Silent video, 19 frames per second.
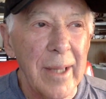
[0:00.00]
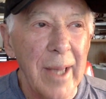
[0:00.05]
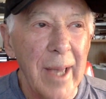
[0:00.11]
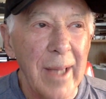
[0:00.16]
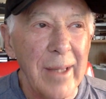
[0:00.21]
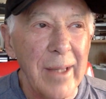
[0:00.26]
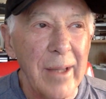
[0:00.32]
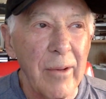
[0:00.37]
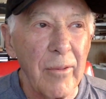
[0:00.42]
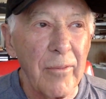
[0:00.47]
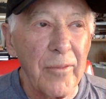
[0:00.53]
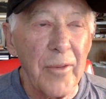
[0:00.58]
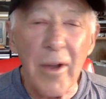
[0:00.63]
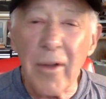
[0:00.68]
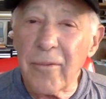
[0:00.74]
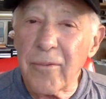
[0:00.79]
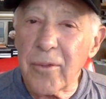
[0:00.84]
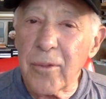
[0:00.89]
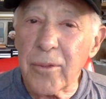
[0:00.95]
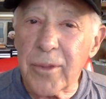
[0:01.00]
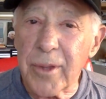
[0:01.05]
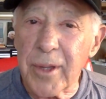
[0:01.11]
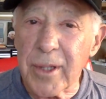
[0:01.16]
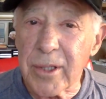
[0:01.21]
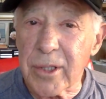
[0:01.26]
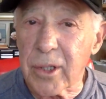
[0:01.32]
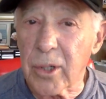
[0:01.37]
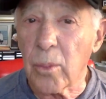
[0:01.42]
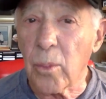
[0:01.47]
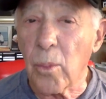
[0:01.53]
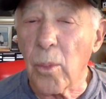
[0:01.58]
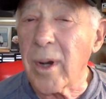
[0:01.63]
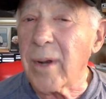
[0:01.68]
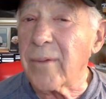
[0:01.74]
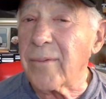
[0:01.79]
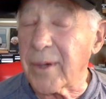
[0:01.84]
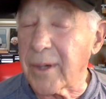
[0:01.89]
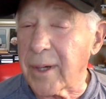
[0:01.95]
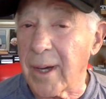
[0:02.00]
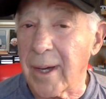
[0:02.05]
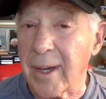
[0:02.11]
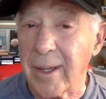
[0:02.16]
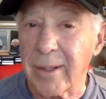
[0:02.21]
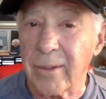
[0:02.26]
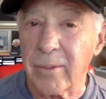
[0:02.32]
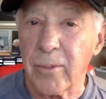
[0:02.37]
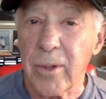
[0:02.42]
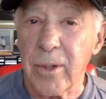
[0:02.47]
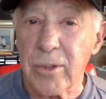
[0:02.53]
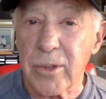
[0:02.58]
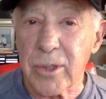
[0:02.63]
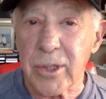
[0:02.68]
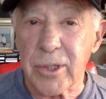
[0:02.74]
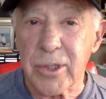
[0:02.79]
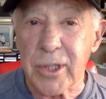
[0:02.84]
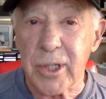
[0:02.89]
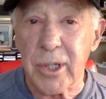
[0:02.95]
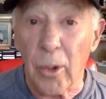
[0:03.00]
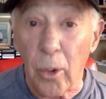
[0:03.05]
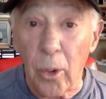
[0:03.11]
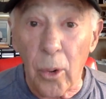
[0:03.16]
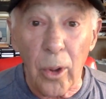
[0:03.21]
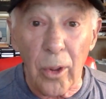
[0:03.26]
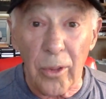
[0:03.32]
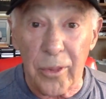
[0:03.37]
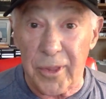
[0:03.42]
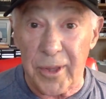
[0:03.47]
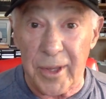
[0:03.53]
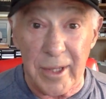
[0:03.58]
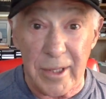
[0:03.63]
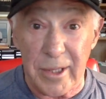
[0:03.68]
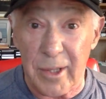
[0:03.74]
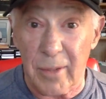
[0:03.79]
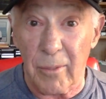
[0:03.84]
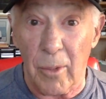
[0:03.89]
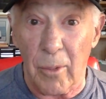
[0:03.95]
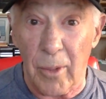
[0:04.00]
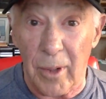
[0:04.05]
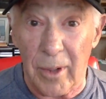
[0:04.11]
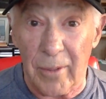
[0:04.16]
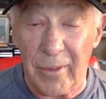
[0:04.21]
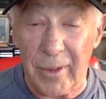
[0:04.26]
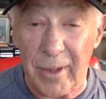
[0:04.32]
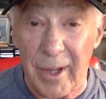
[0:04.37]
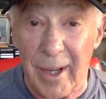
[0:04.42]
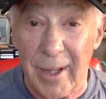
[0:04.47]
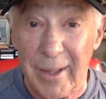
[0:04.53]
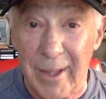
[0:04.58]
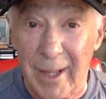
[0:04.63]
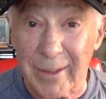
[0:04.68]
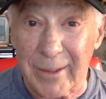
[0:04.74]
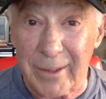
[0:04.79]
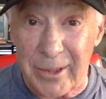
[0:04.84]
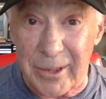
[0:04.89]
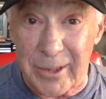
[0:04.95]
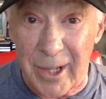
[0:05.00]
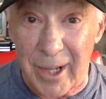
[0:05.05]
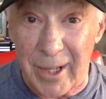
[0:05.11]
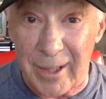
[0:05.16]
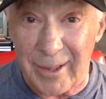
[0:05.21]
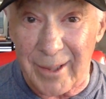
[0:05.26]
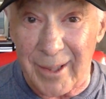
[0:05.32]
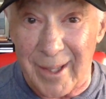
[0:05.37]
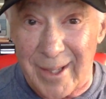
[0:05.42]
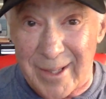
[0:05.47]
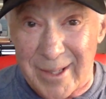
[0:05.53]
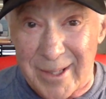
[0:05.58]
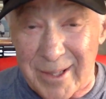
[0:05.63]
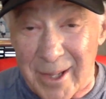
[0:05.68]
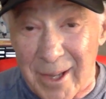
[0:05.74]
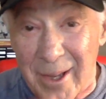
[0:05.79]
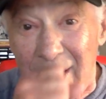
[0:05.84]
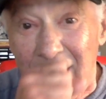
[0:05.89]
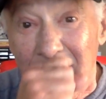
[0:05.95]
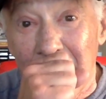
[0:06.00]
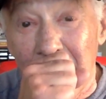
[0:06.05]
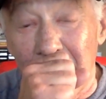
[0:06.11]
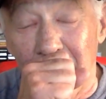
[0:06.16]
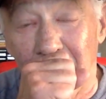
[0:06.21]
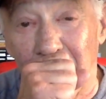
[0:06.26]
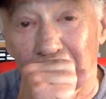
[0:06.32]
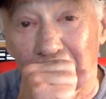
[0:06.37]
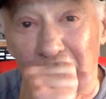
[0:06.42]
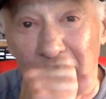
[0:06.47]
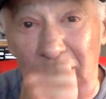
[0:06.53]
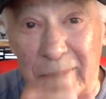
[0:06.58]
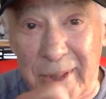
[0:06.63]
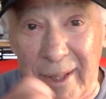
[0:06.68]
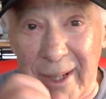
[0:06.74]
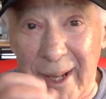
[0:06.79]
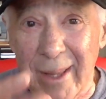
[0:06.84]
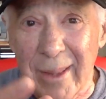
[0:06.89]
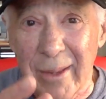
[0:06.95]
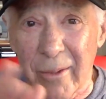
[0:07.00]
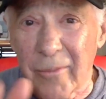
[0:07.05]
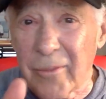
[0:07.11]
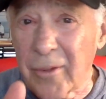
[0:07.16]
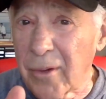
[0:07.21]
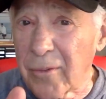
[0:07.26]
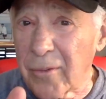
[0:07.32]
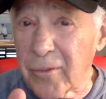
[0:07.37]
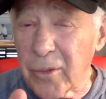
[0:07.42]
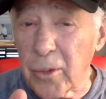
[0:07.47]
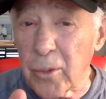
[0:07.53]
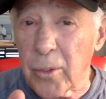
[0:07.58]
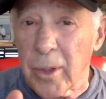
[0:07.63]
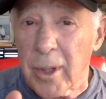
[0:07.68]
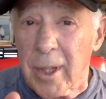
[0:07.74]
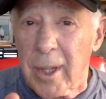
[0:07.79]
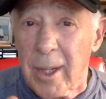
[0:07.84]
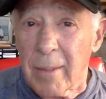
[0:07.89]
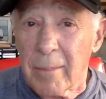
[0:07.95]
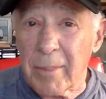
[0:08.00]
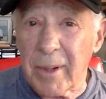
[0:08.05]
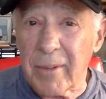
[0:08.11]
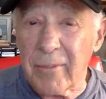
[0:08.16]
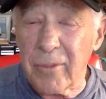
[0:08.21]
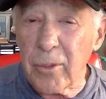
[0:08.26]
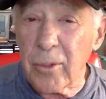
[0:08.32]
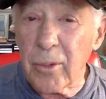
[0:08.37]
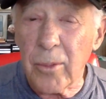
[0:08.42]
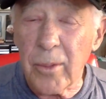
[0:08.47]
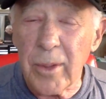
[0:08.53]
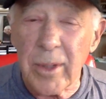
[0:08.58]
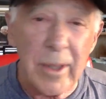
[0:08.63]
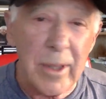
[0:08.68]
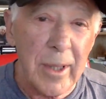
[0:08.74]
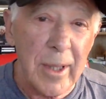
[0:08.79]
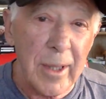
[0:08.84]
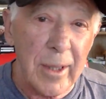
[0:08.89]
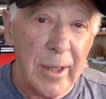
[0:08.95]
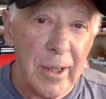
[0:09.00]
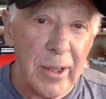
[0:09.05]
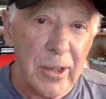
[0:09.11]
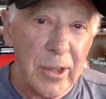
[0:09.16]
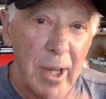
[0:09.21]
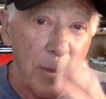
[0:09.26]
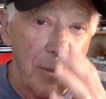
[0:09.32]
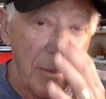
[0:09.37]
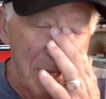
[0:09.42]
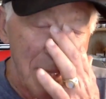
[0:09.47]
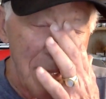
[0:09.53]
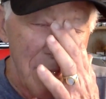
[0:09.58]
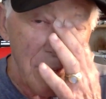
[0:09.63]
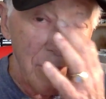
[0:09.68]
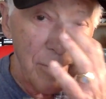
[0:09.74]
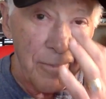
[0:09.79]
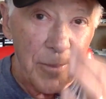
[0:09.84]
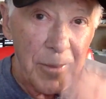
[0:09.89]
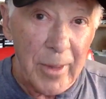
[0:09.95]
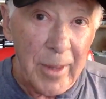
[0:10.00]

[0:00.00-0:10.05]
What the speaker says: there are very few things that are one of a kind. We used to see all things that were one of a kind, not the shot glass. Today, there are very few. But if you go into the antique shop here,